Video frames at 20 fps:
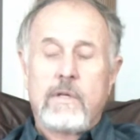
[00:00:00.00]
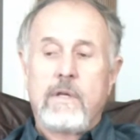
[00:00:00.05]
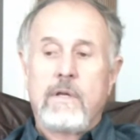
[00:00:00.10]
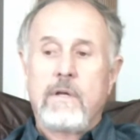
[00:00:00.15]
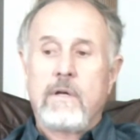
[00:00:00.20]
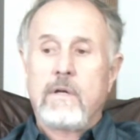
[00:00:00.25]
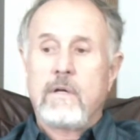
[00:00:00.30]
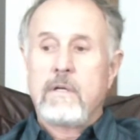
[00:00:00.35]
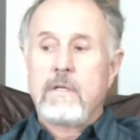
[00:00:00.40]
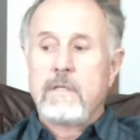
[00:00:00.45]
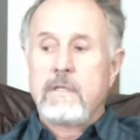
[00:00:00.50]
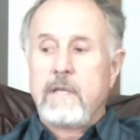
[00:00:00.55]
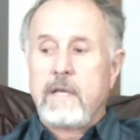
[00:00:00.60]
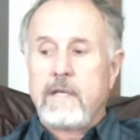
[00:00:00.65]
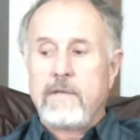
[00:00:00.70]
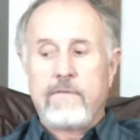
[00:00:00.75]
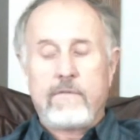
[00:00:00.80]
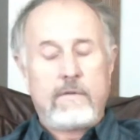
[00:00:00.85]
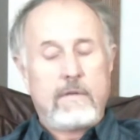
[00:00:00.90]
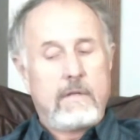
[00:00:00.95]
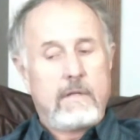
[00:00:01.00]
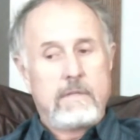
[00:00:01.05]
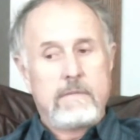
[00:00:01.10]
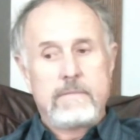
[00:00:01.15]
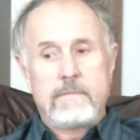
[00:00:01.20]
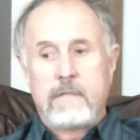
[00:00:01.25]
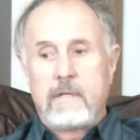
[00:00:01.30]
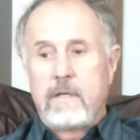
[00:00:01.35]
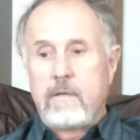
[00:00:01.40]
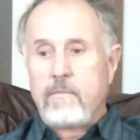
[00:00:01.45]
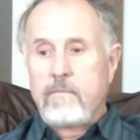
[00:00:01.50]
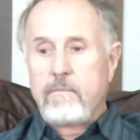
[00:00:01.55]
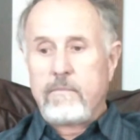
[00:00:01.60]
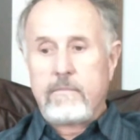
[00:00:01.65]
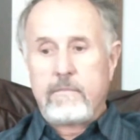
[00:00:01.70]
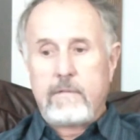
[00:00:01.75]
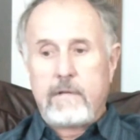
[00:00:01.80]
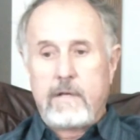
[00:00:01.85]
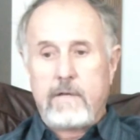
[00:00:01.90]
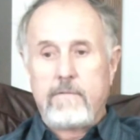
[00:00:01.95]
one here, and that's it.
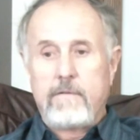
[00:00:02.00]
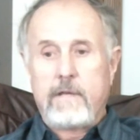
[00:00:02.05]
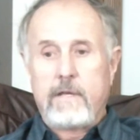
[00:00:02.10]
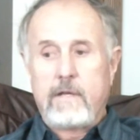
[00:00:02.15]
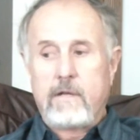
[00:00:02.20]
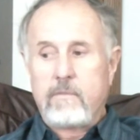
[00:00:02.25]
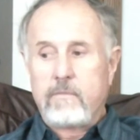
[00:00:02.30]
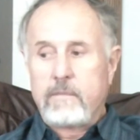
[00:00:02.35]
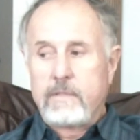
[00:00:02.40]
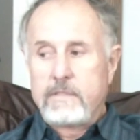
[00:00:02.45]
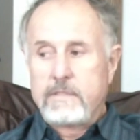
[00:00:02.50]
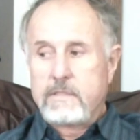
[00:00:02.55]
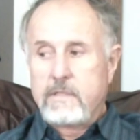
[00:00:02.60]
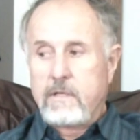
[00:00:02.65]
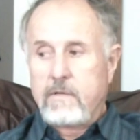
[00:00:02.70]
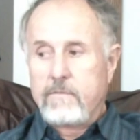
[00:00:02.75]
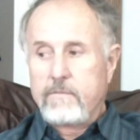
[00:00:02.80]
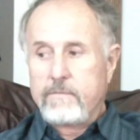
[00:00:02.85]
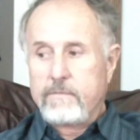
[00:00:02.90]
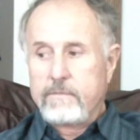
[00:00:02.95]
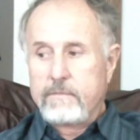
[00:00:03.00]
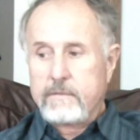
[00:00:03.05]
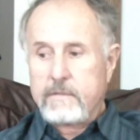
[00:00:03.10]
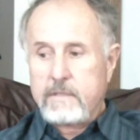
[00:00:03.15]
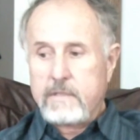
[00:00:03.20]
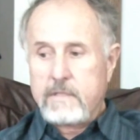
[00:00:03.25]
I've had it myself.